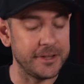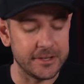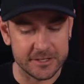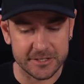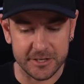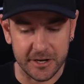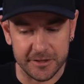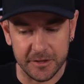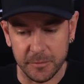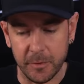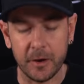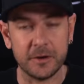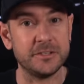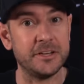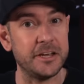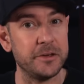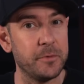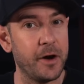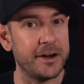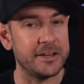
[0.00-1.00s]
inside the box.
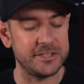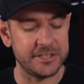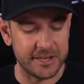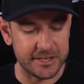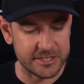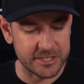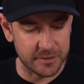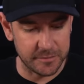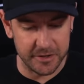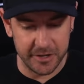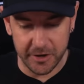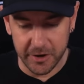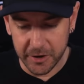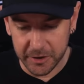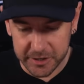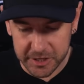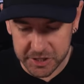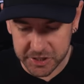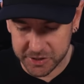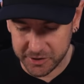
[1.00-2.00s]
Now you might have seen some of the
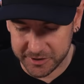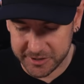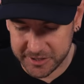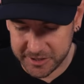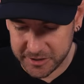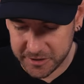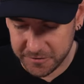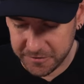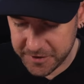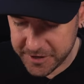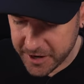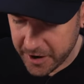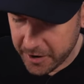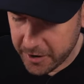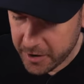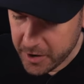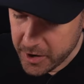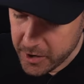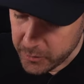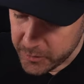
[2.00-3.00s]
earlier shots in the
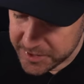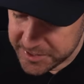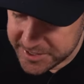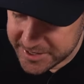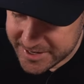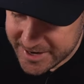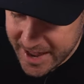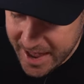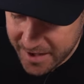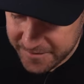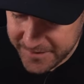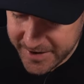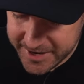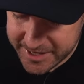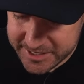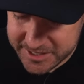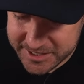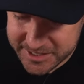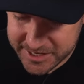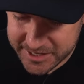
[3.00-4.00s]
video, we didn't have
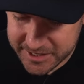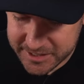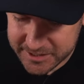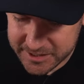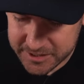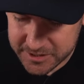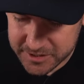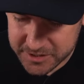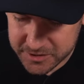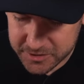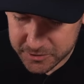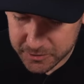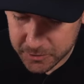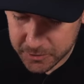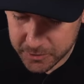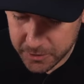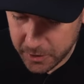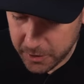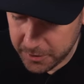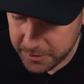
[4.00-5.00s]
any stickers
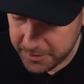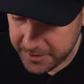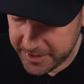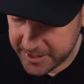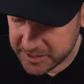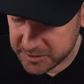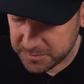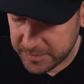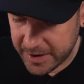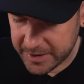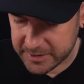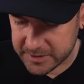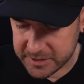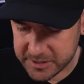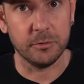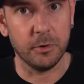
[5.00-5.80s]
installed on these buttons.